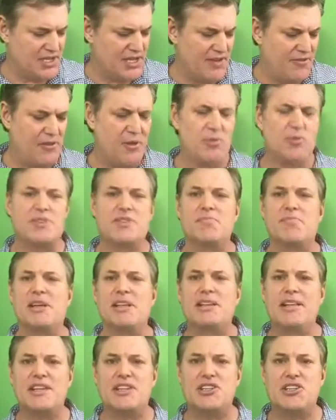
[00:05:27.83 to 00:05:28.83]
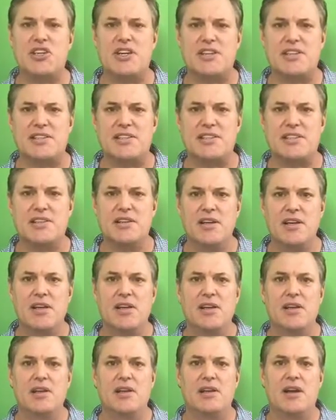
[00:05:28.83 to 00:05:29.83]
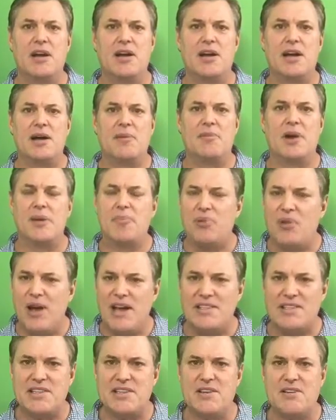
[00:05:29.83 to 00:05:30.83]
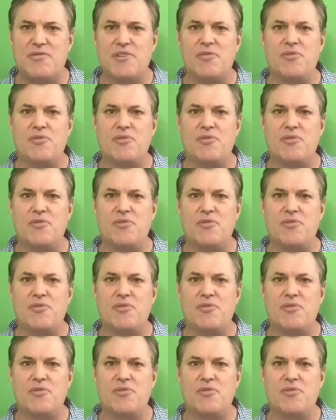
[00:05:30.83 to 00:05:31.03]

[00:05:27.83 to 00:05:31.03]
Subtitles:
If it was malicious, oppressive,